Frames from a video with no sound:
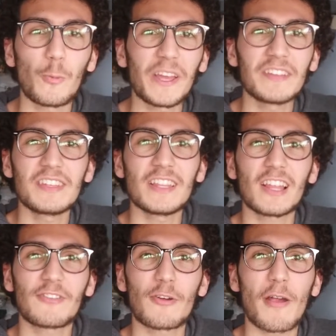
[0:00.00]
we can see that
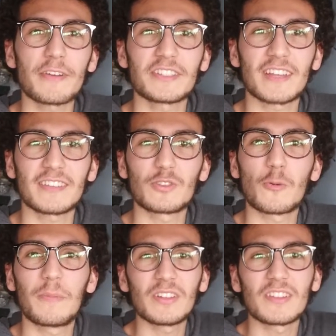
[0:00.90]
Ferrari started to
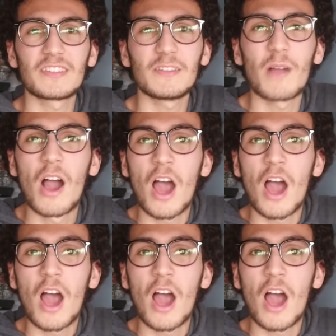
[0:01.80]
build a team